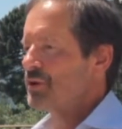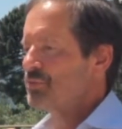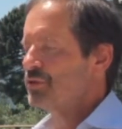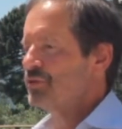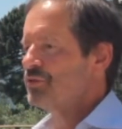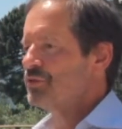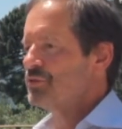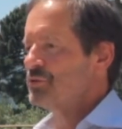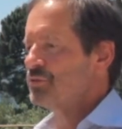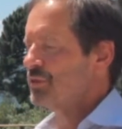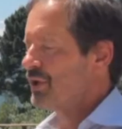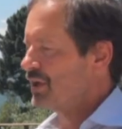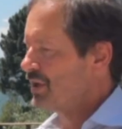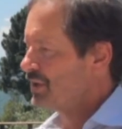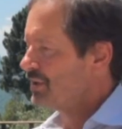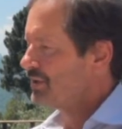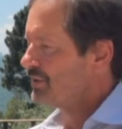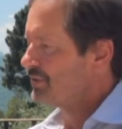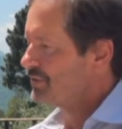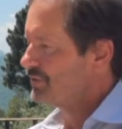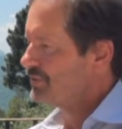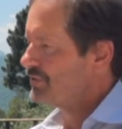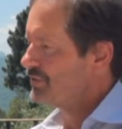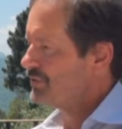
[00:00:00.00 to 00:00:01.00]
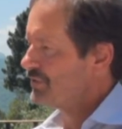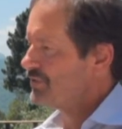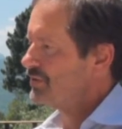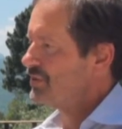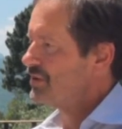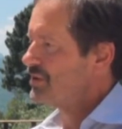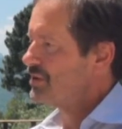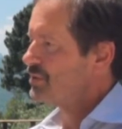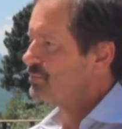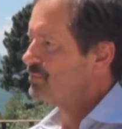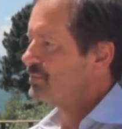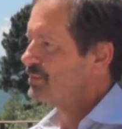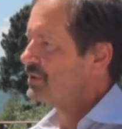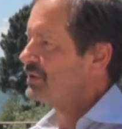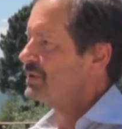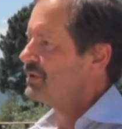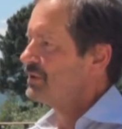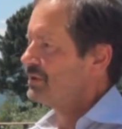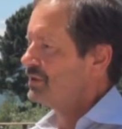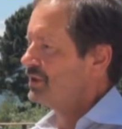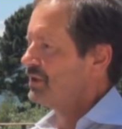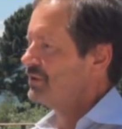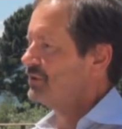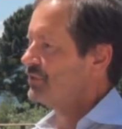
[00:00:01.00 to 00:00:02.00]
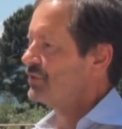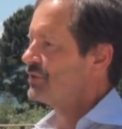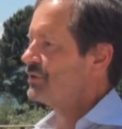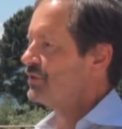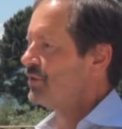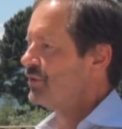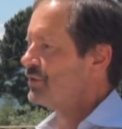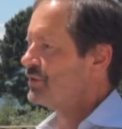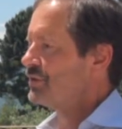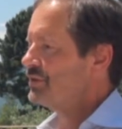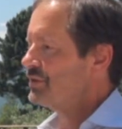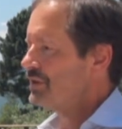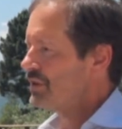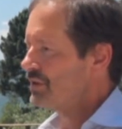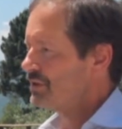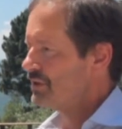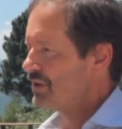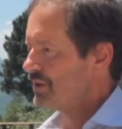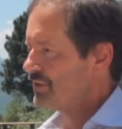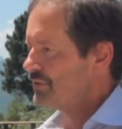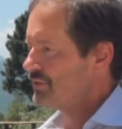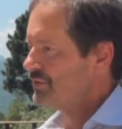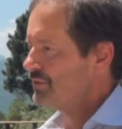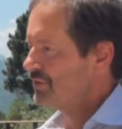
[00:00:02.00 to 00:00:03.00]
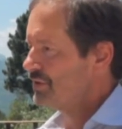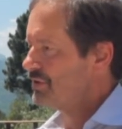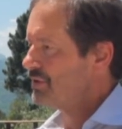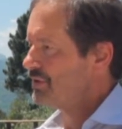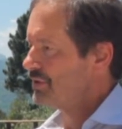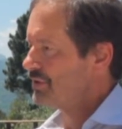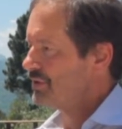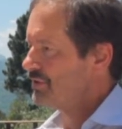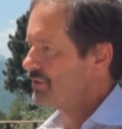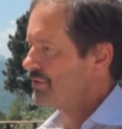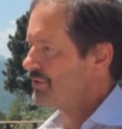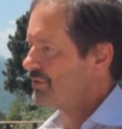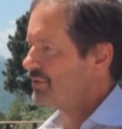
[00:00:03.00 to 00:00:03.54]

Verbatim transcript: So my approach to biology is the same. I look at all the data I see there